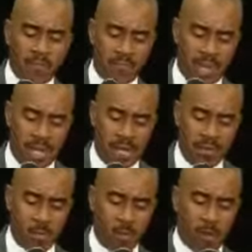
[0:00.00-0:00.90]
of
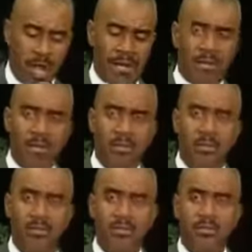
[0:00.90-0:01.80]
men went
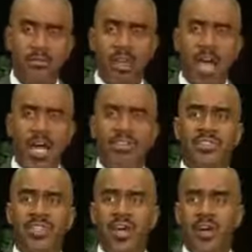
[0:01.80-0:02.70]
mm -hmm and
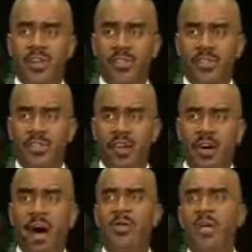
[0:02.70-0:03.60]
served
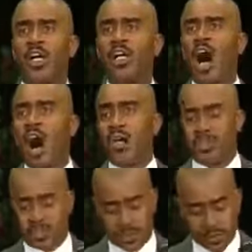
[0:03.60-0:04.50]
other, other gods.
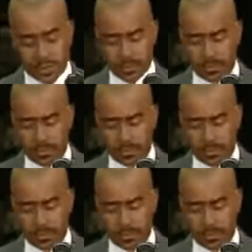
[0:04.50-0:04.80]
gods. And they